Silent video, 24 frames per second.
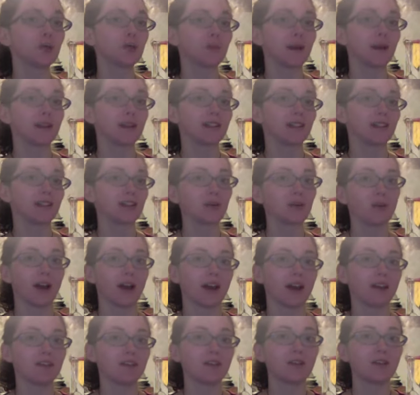basic
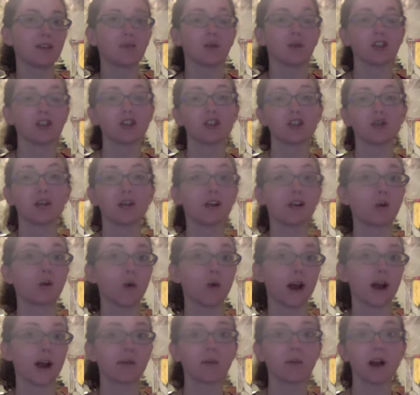ways in which you can
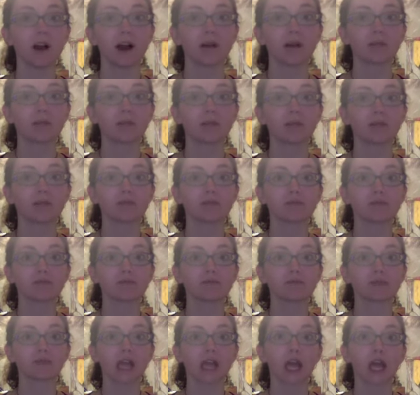acquire props.
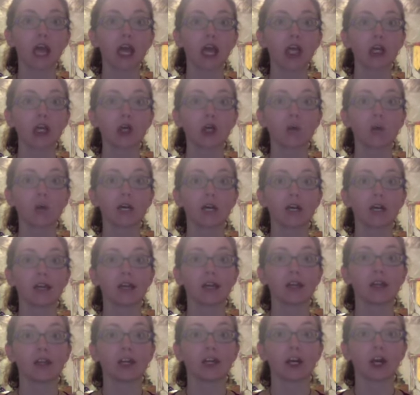You can
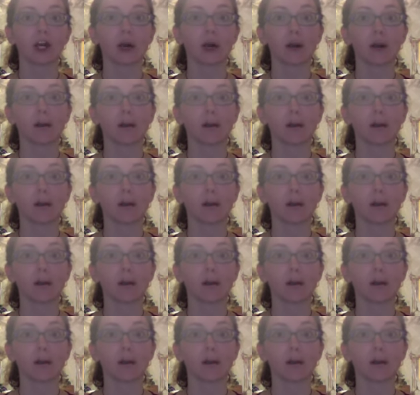either